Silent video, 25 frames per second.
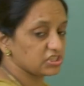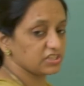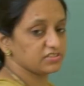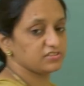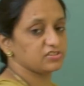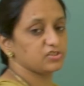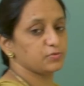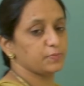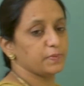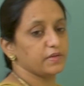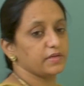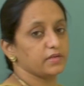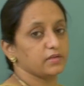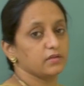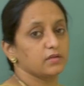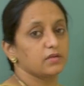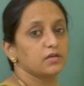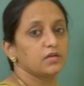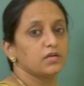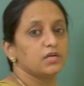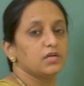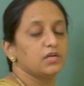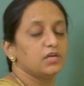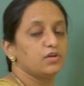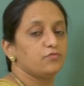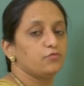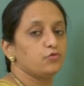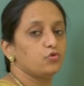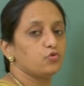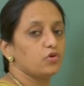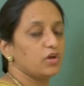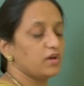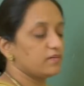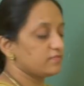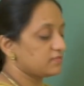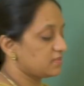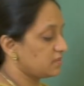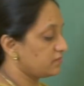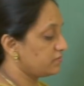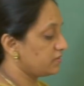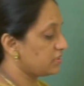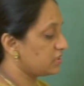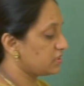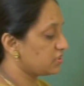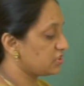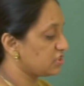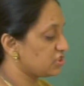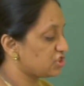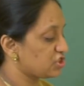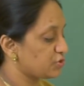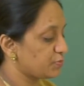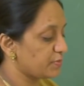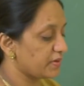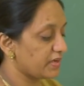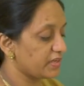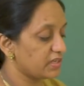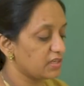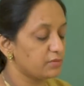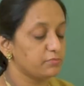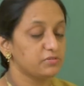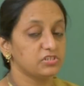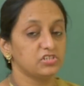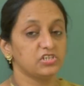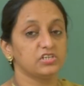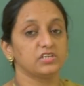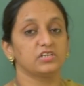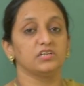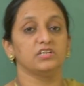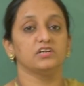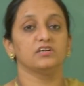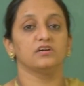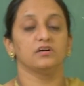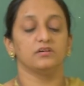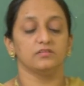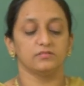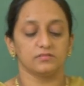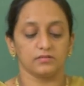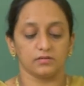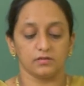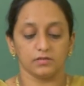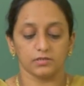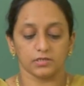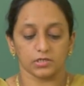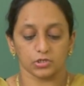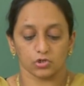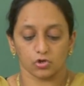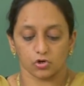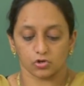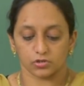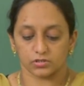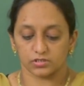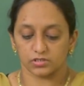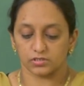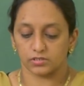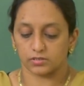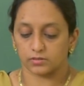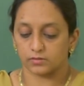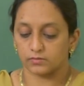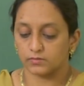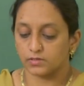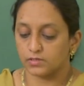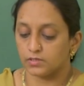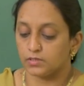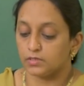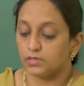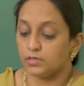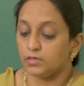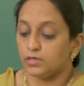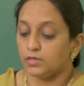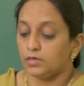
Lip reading: chest pain. If you have severe chest pain, immediately consult a doctor.